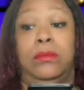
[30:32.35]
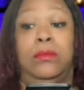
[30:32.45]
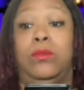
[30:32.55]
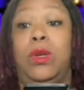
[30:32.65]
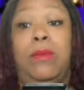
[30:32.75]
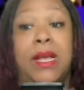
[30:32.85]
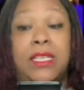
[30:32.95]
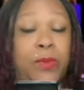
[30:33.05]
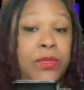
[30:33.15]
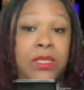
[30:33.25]
what am I
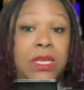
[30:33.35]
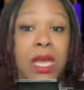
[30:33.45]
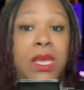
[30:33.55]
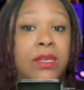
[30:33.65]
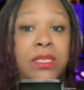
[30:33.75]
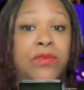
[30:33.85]
supposed to say? Here's the